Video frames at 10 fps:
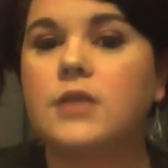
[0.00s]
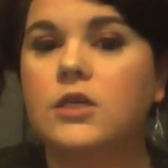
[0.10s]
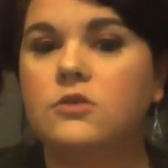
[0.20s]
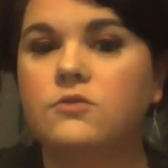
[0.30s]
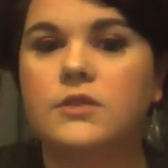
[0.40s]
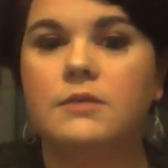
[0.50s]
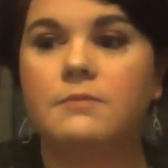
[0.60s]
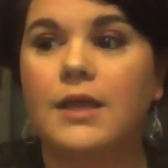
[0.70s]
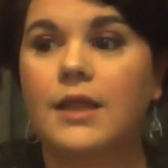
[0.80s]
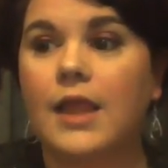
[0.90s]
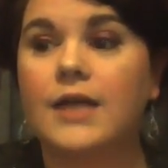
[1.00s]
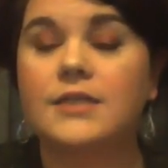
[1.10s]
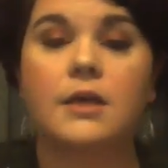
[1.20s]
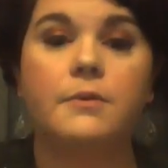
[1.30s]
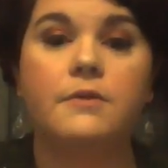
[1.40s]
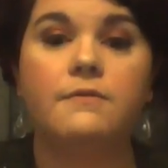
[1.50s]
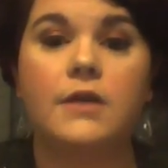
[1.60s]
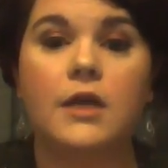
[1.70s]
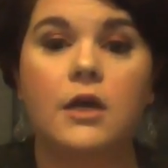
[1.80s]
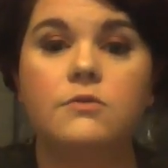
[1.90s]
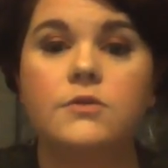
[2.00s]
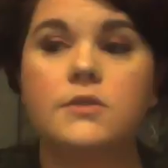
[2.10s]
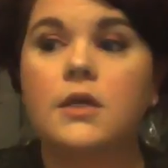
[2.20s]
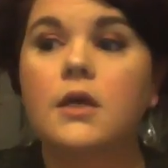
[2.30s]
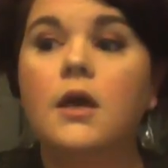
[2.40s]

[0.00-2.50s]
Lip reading: I used it in my last couple of videos.